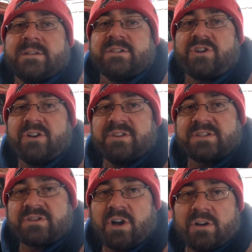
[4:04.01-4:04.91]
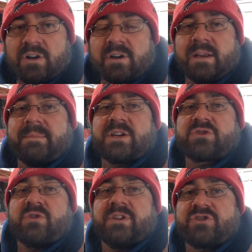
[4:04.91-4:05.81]
to turn the starter and make
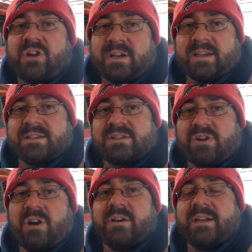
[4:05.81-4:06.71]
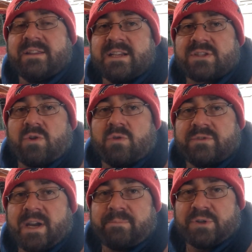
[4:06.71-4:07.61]
sure the truck can start in these
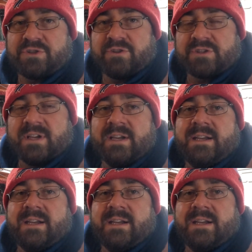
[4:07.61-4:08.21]
cold temperatures.